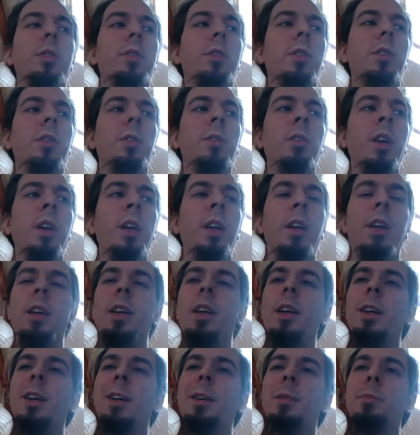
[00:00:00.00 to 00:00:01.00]
So
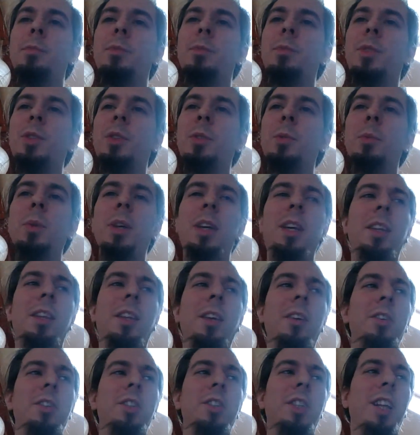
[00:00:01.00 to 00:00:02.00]
to me,
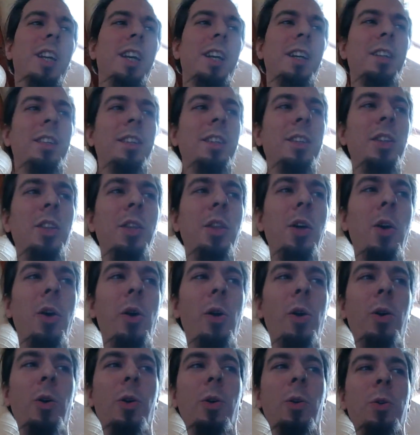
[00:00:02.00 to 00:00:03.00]
there is like
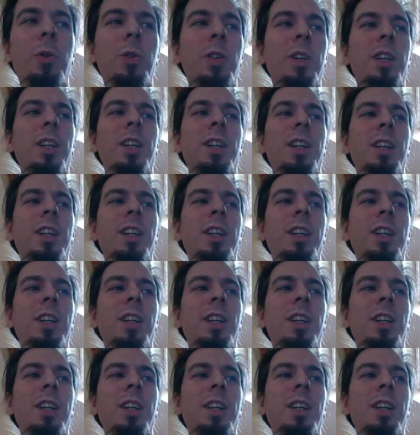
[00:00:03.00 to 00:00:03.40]
no